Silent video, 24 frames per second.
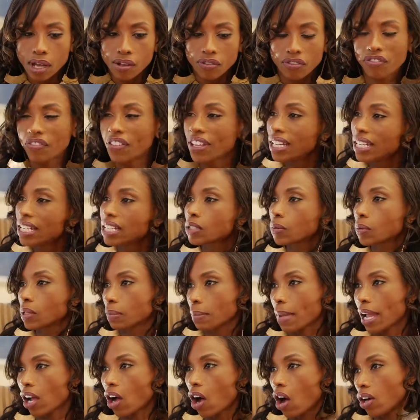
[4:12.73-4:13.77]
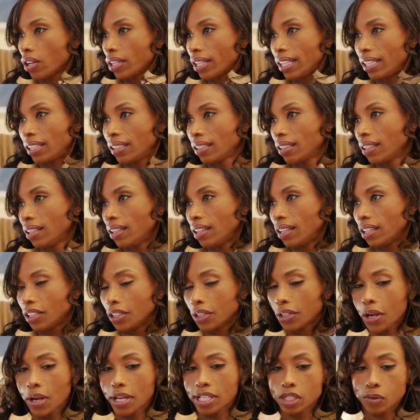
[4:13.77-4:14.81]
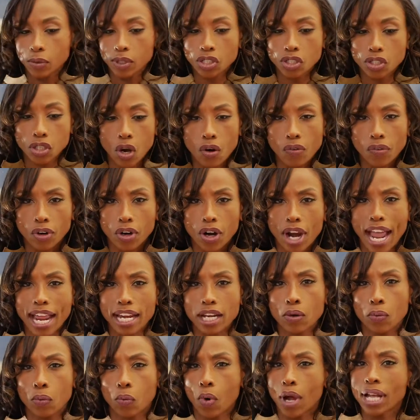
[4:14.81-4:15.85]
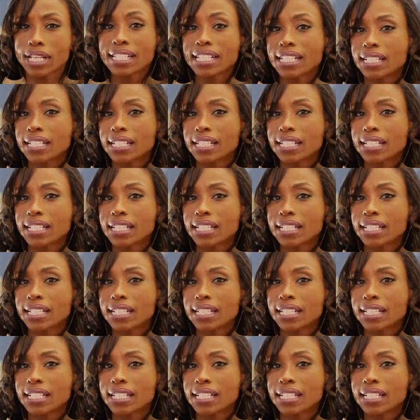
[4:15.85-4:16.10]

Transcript: Fitness was my calling. I switched over, and it wasn't.